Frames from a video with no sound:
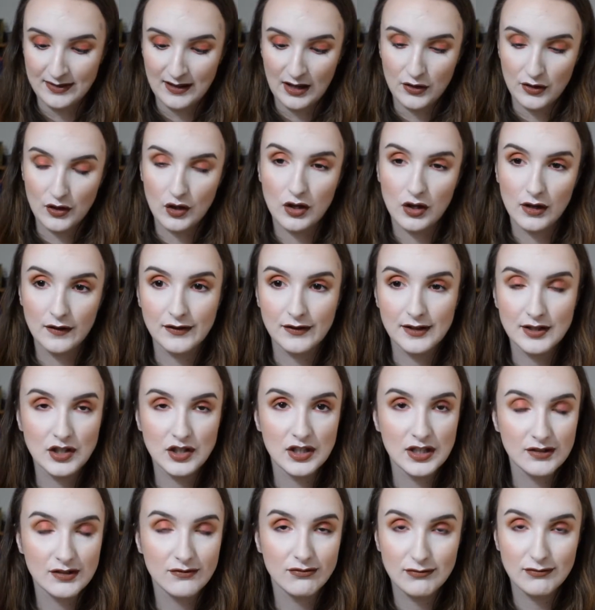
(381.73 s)
The coverage
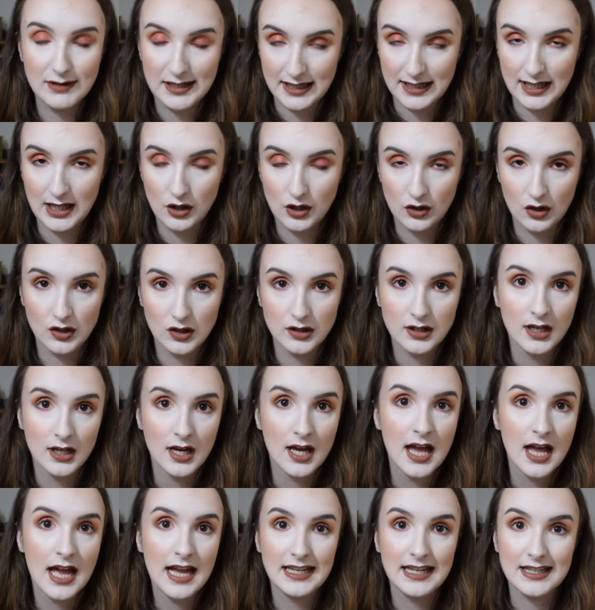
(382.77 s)
is really good.
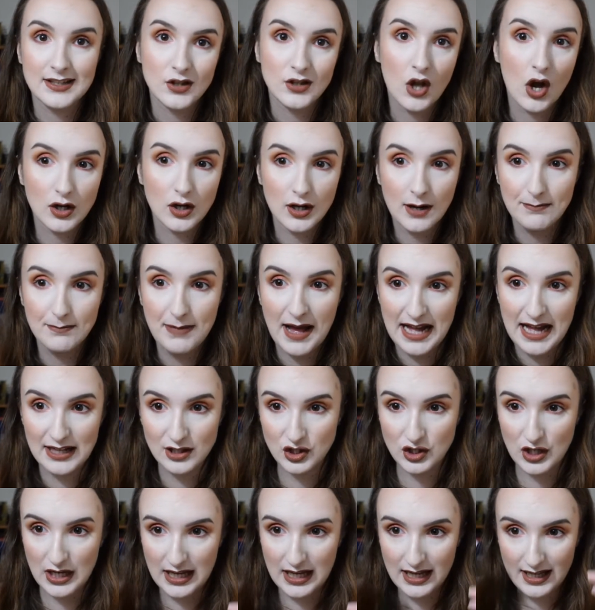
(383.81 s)
It's not gone
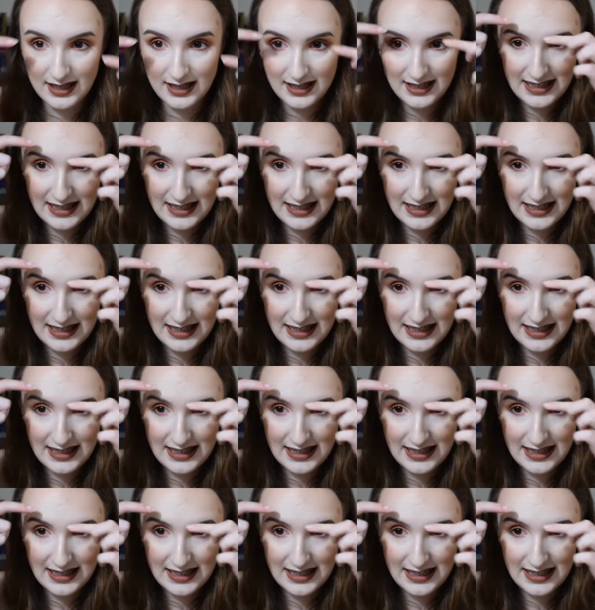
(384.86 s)
patchy.